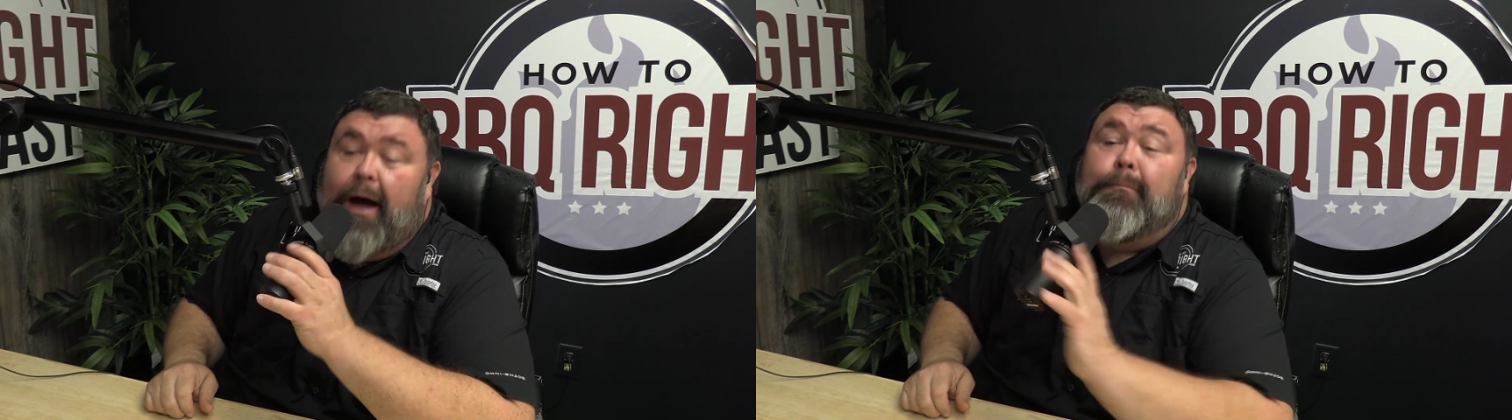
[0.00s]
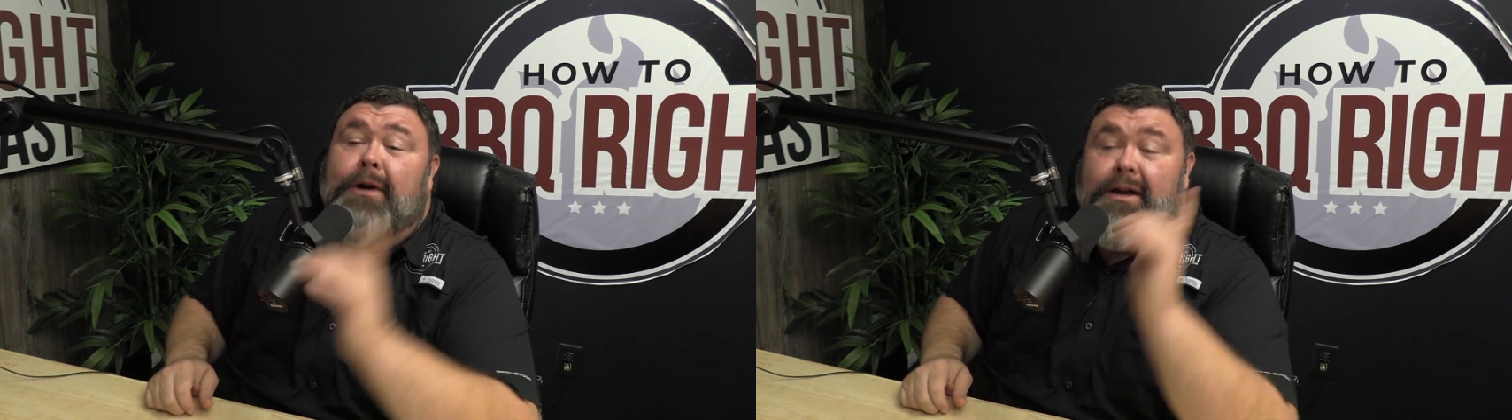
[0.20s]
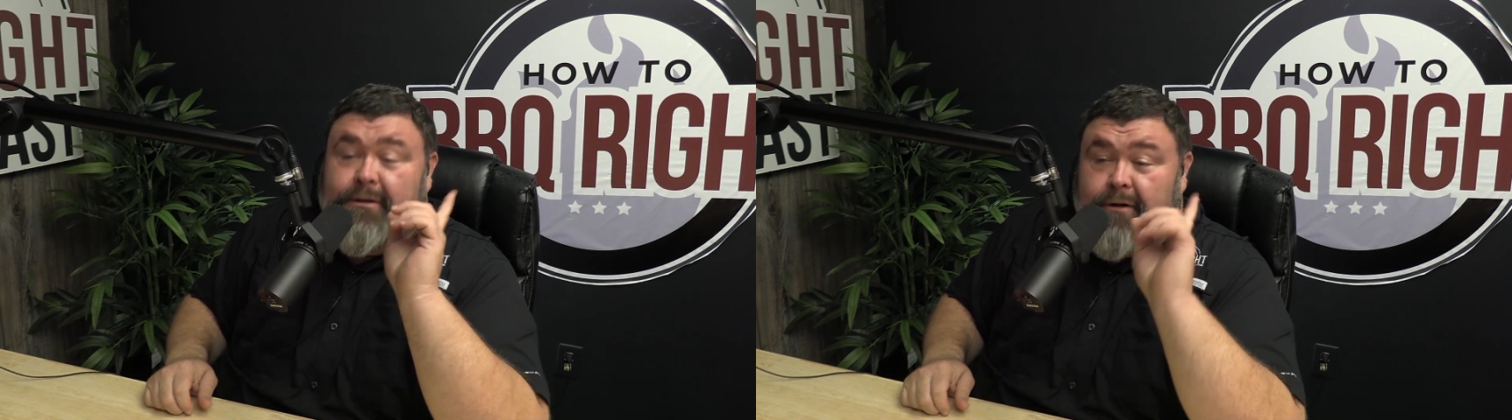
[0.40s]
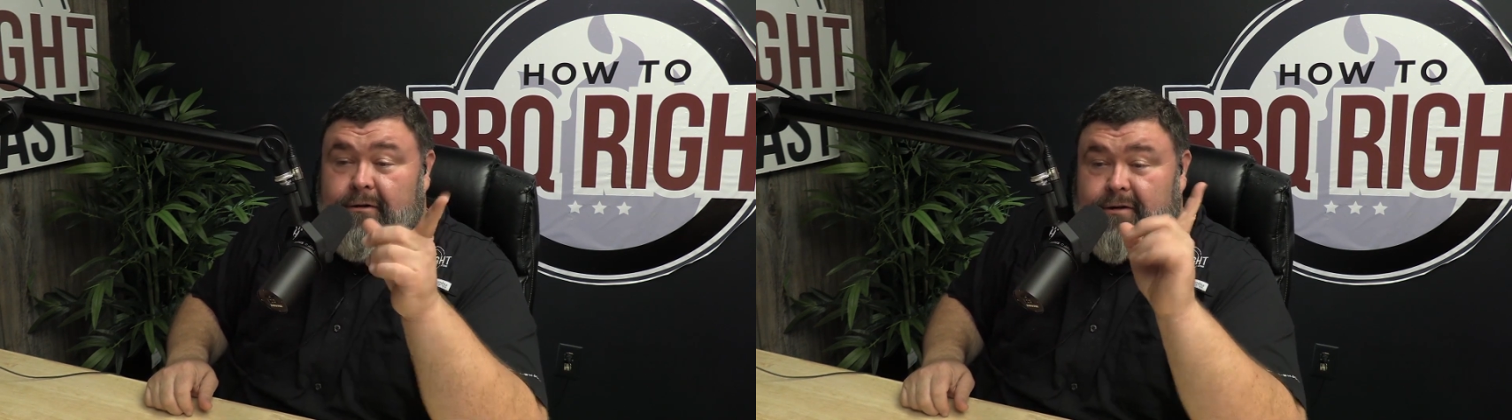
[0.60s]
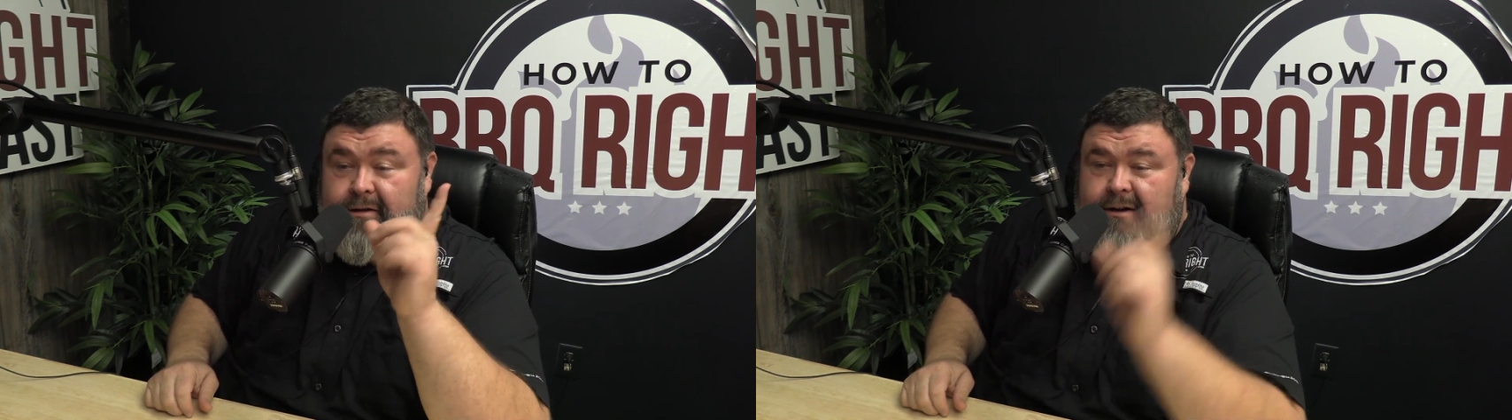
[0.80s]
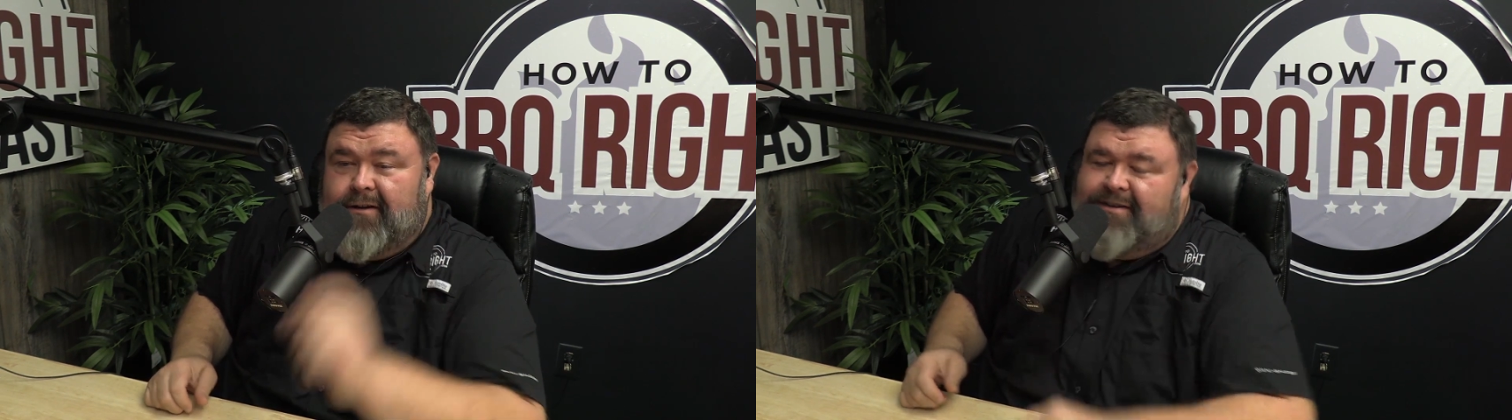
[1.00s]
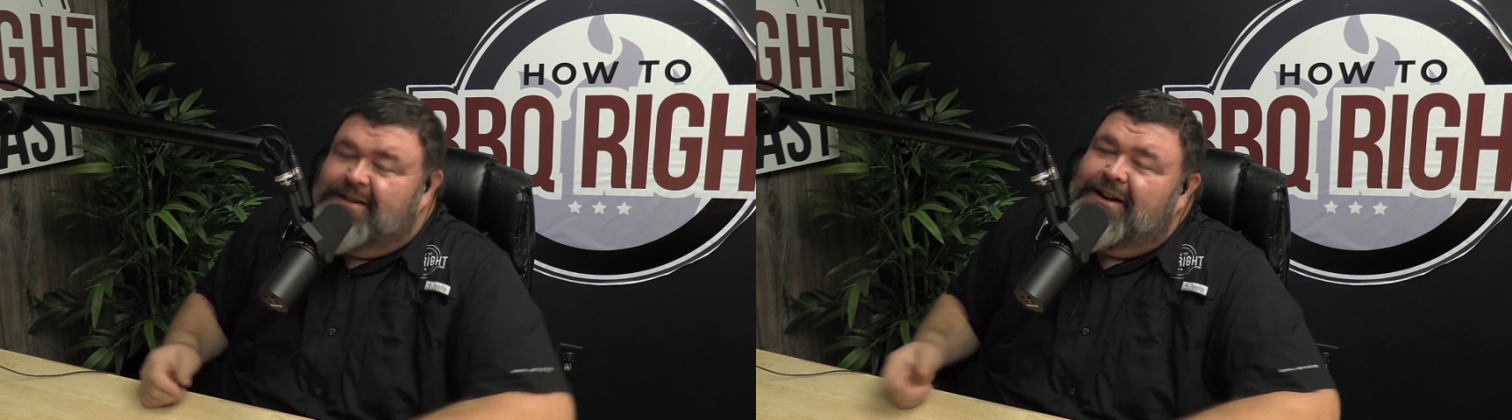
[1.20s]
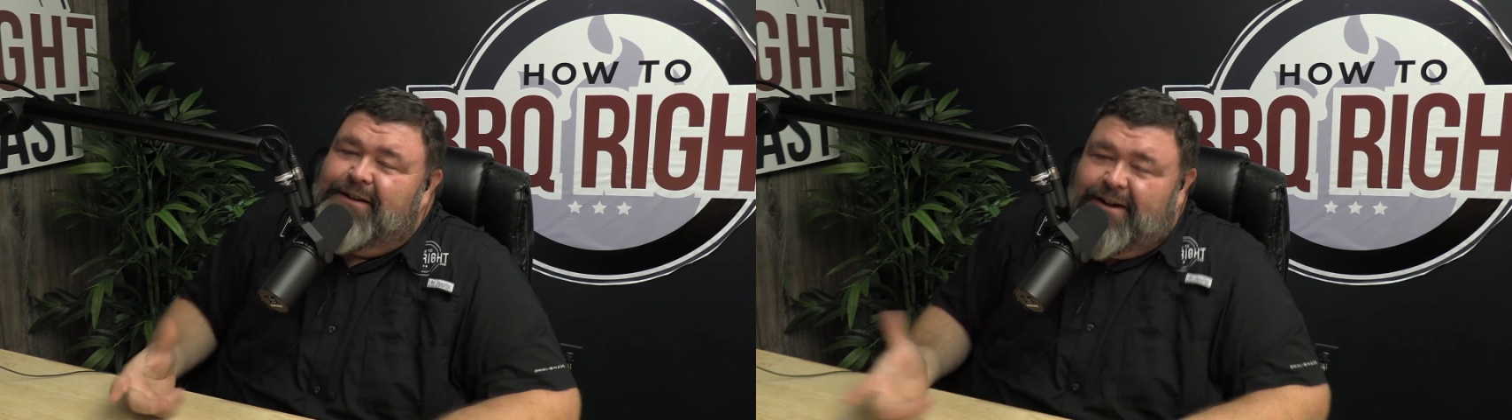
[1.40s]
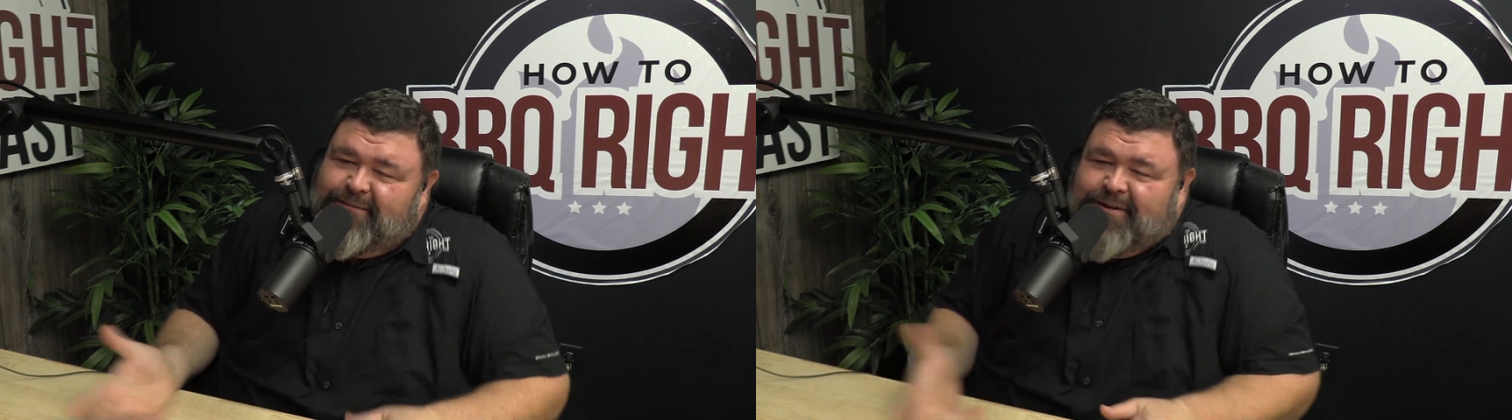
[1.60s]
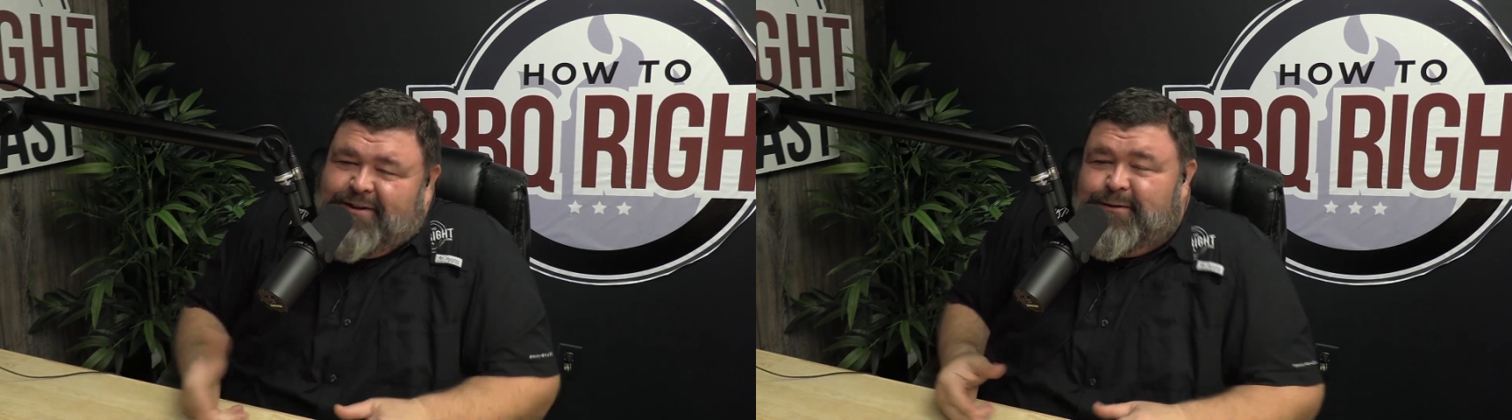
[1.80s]
I'm bringing the tartar sauce, and then I'll
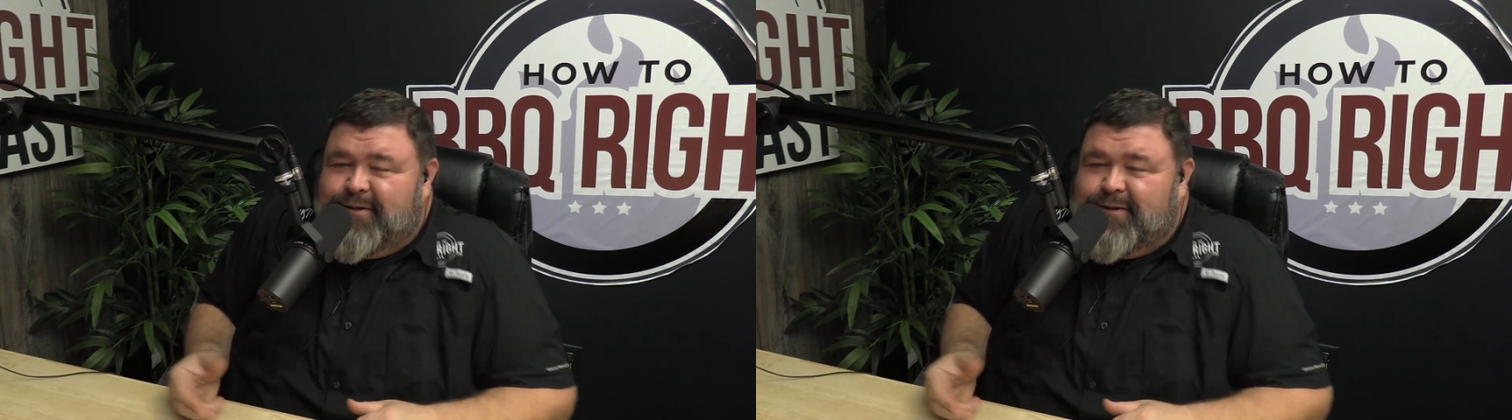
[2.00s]
have my other